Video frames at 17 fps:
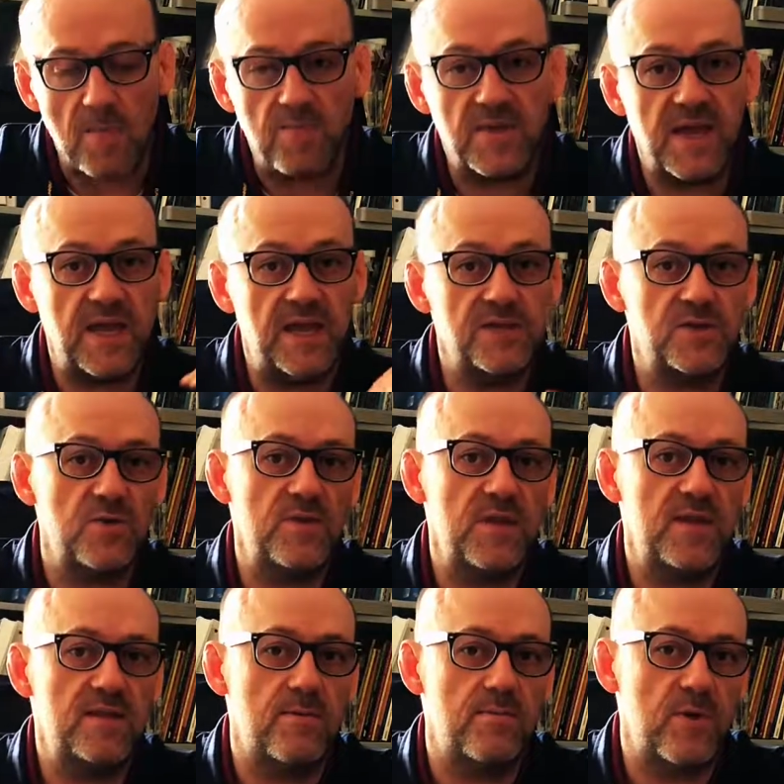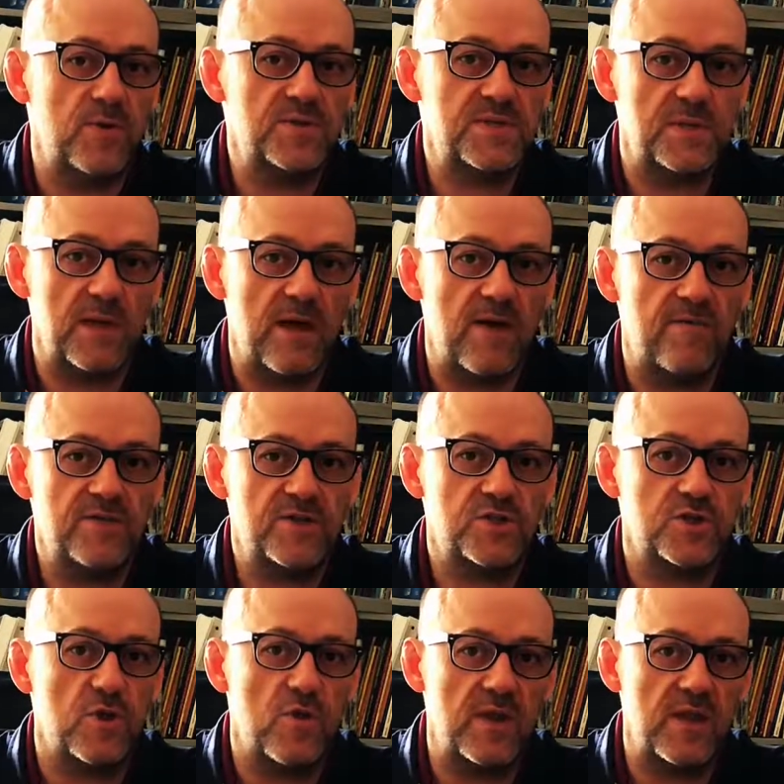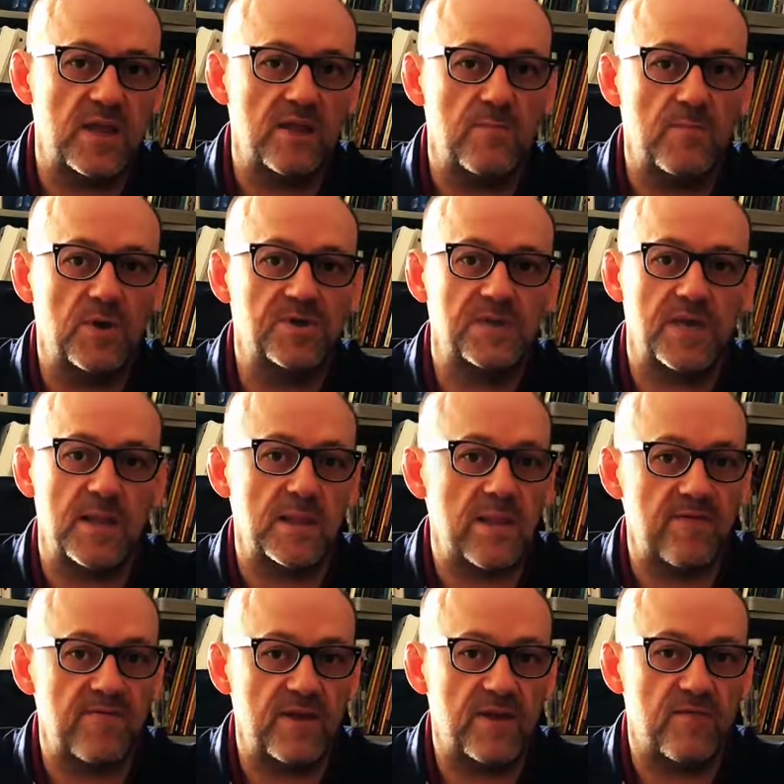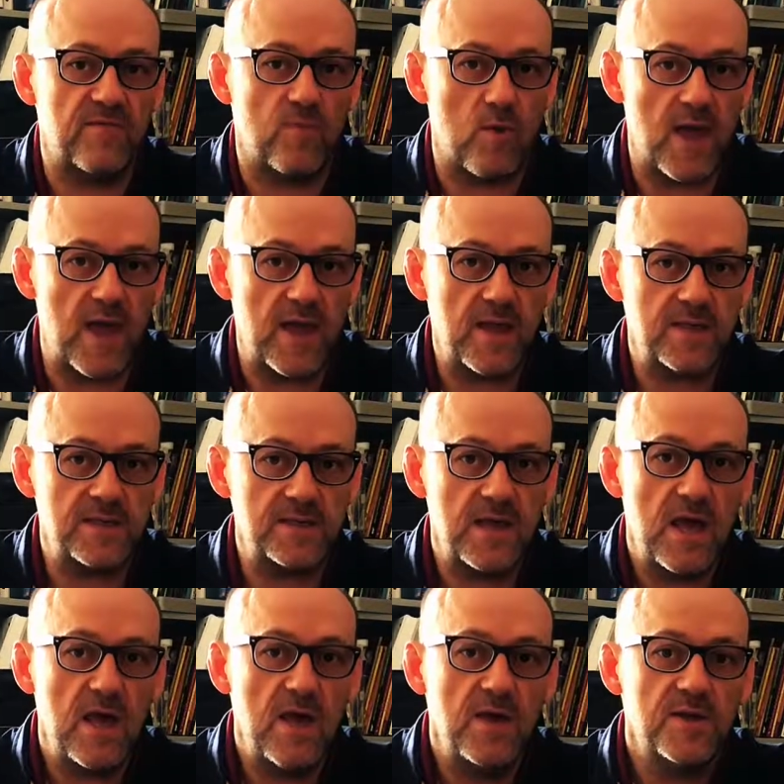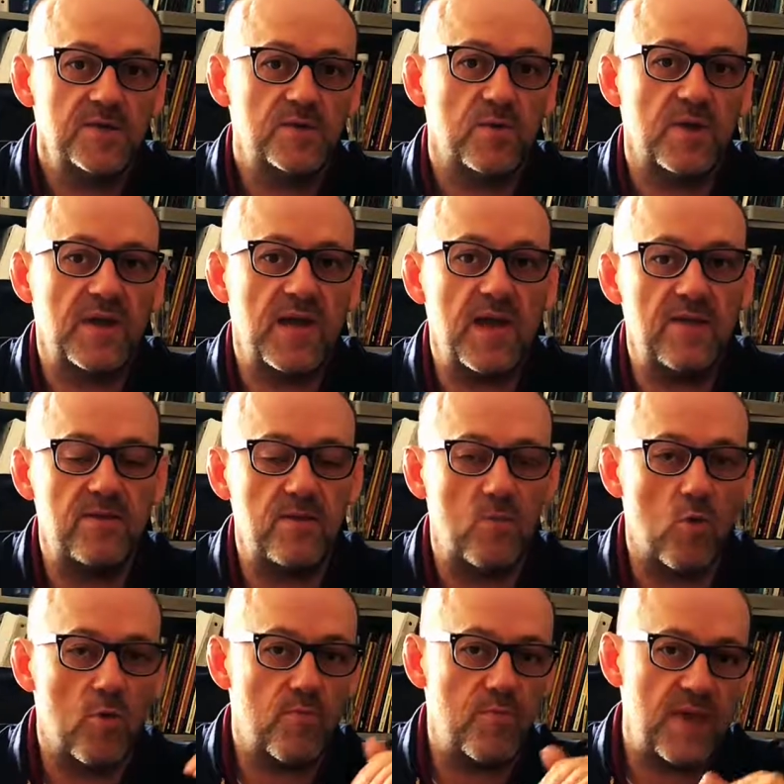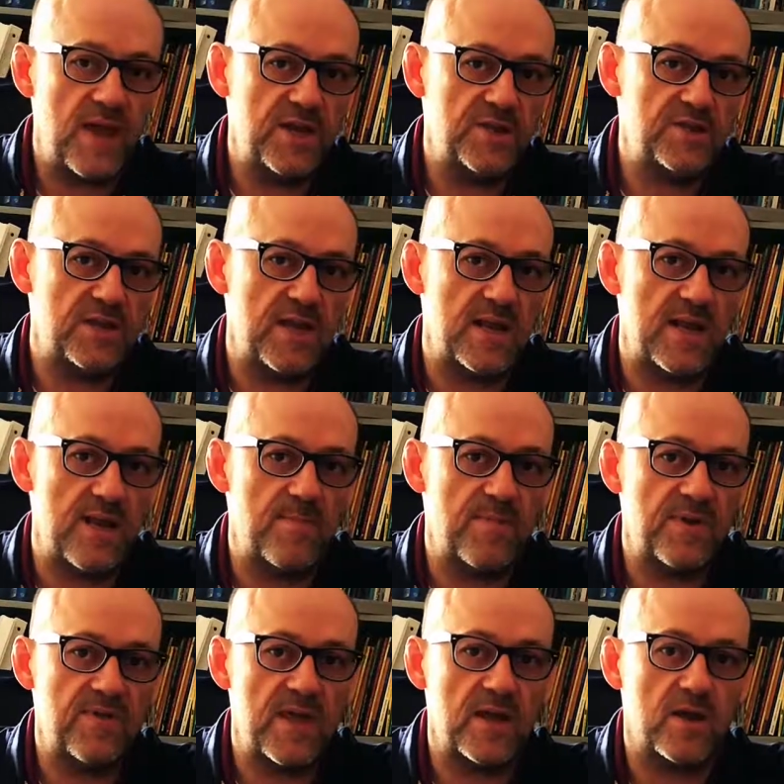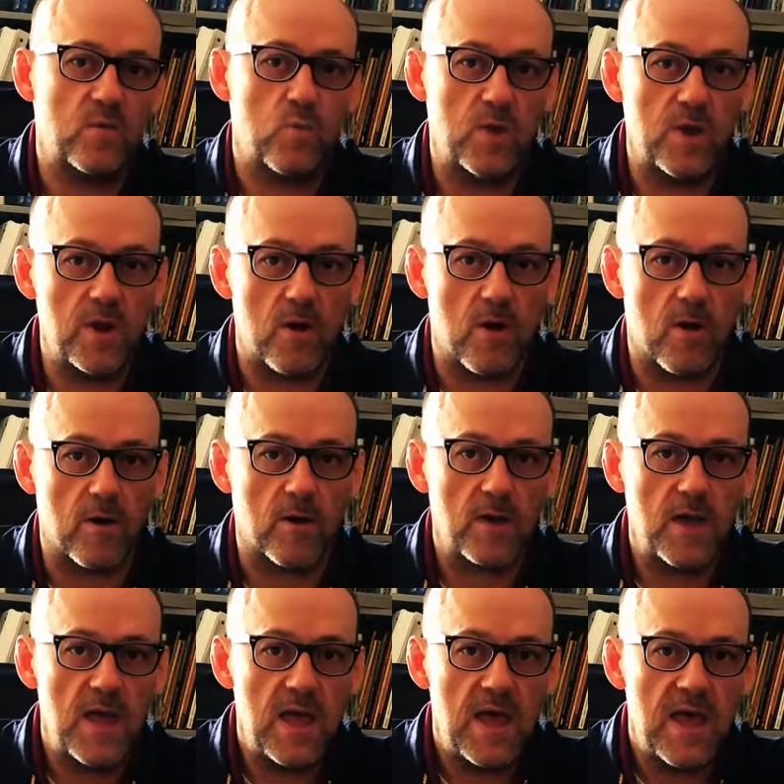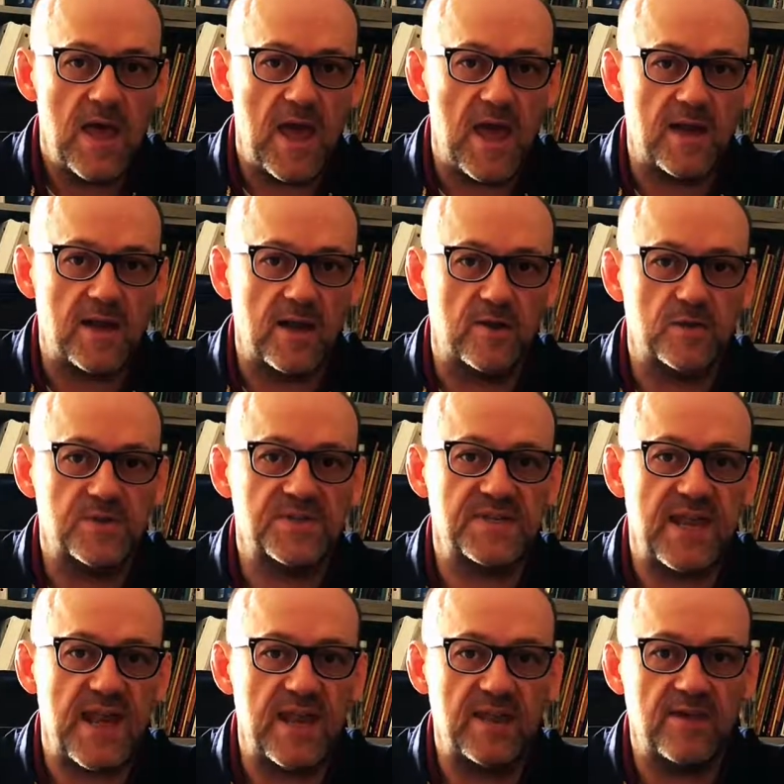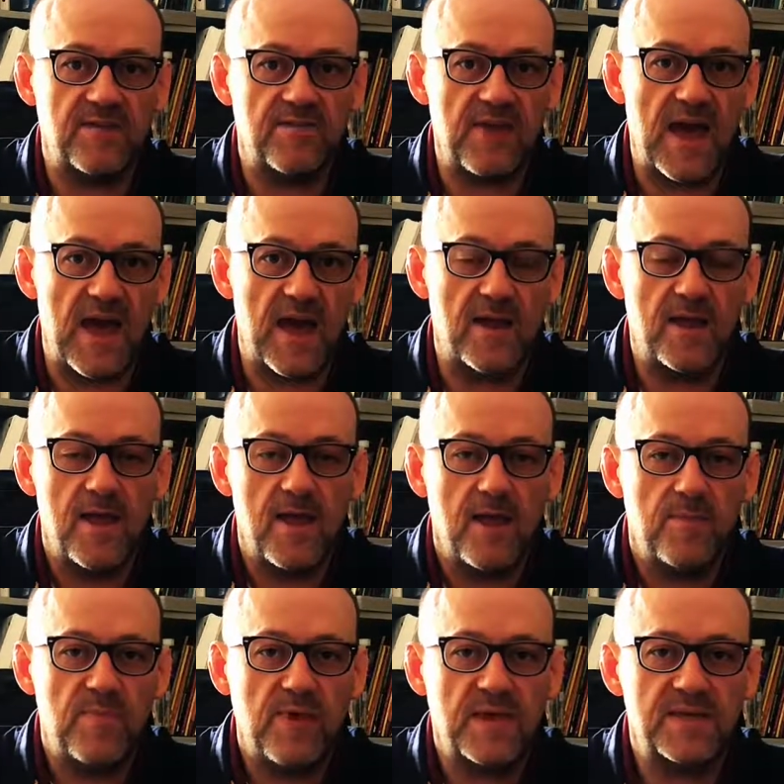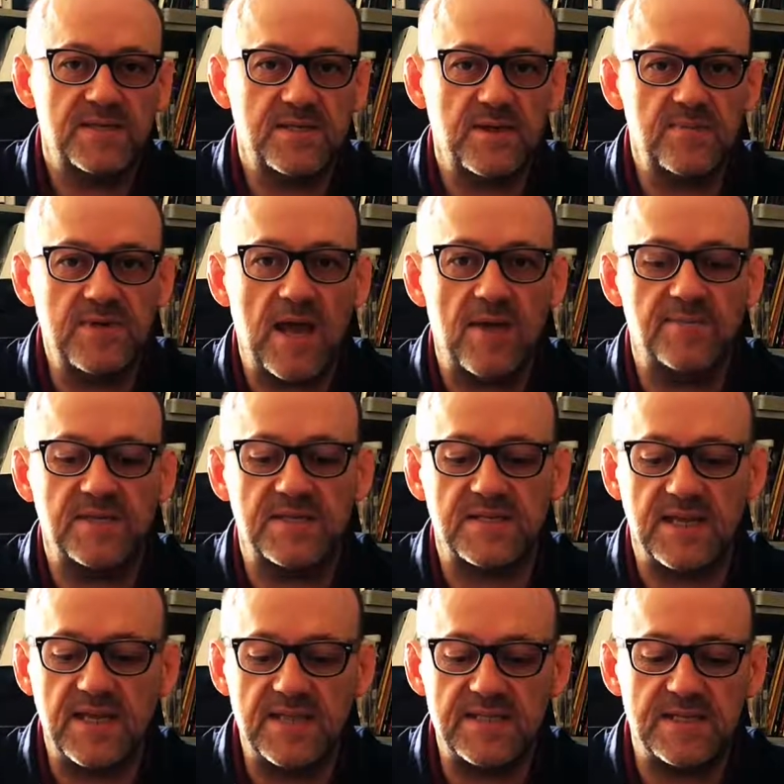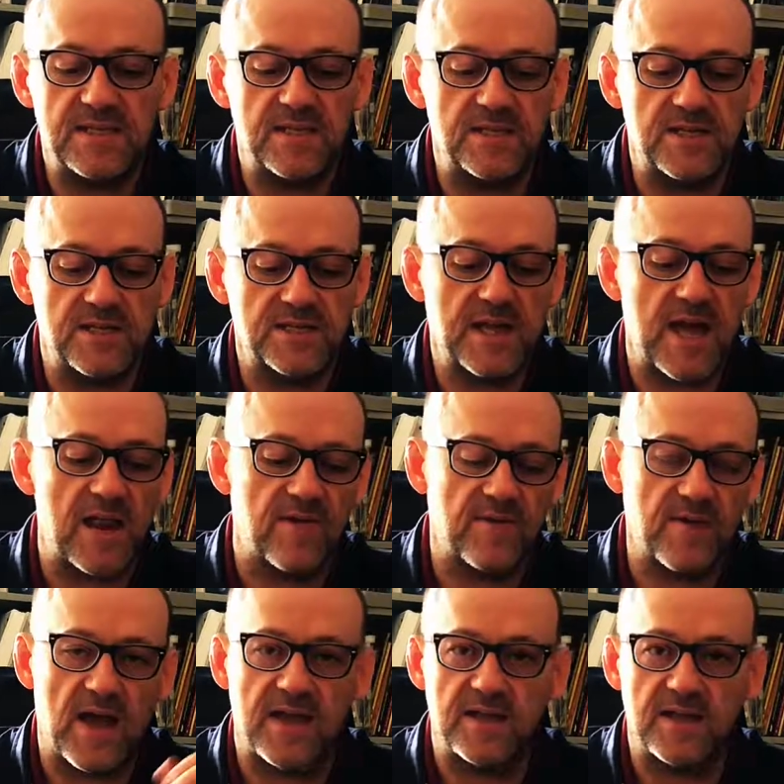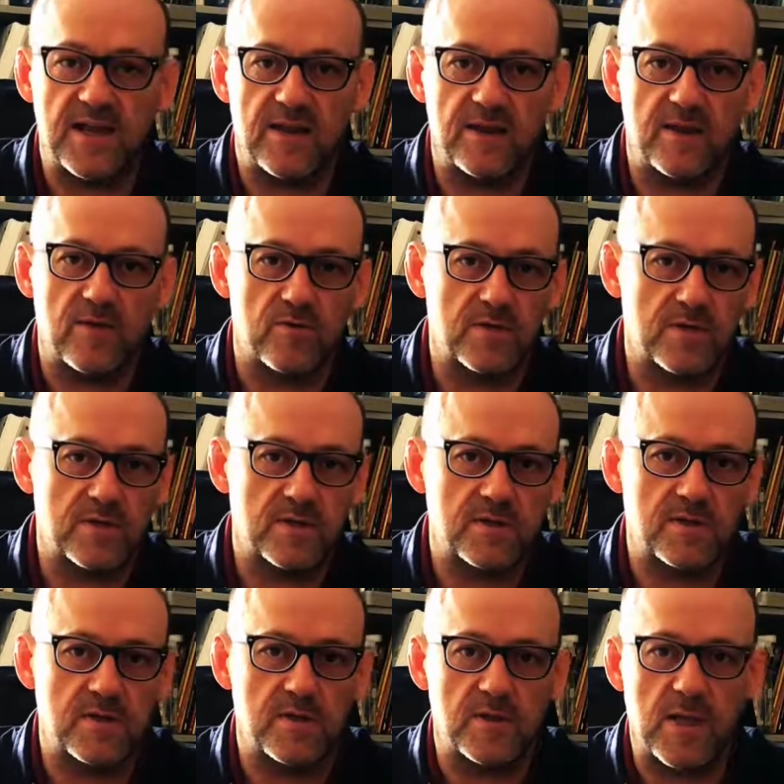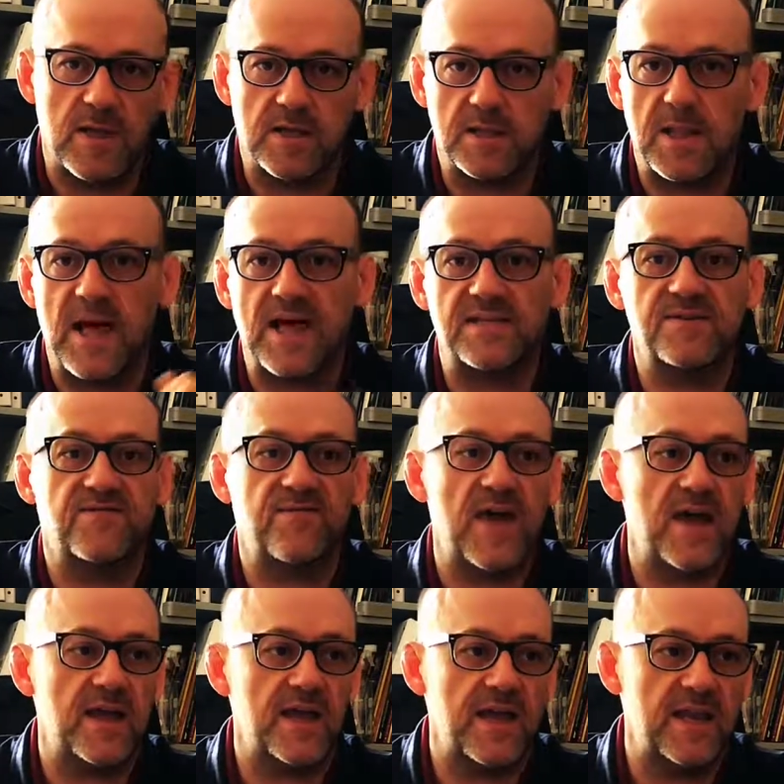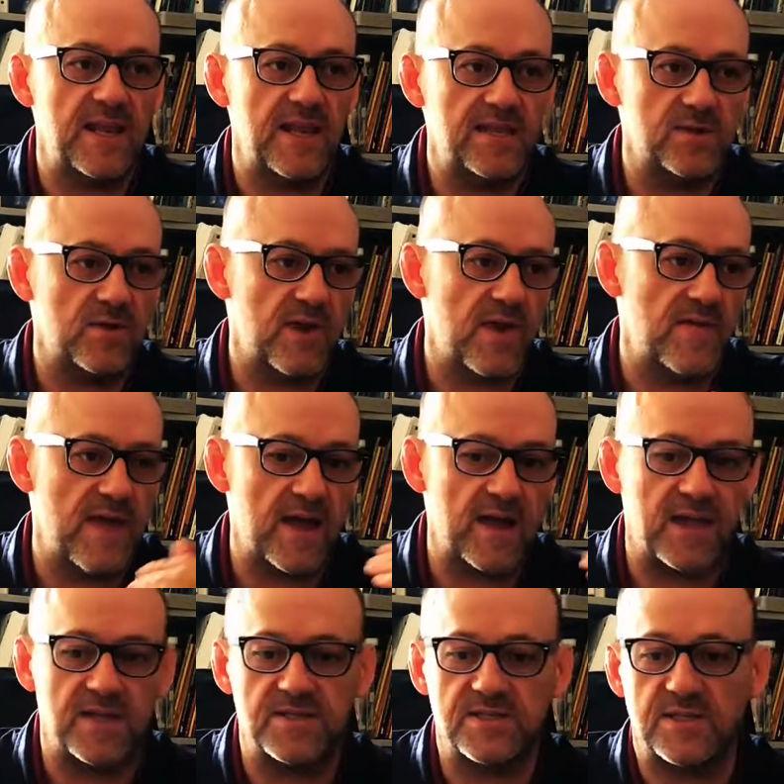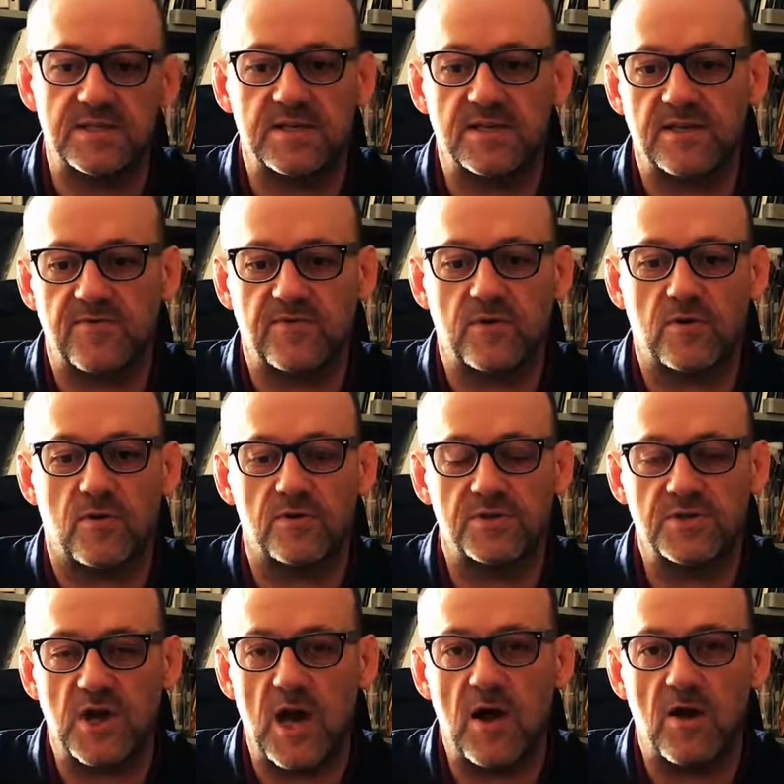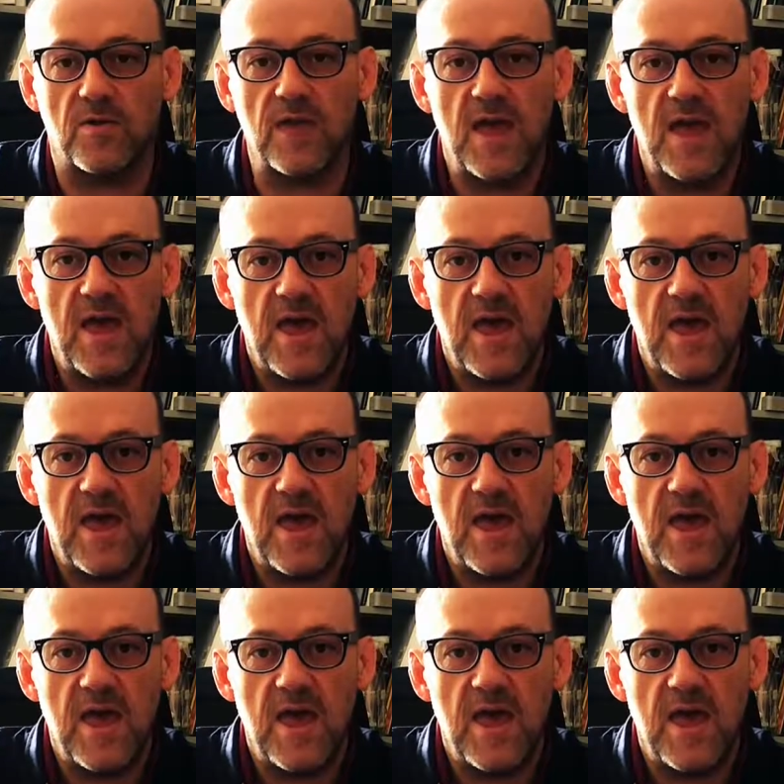kids who need the most love show it in the most unloving of ways. So again, the more patient and empathetic we are and understanding of that, because sometimes it's easy to just kind of classify a kid as, okay, that kid's just a difficult child.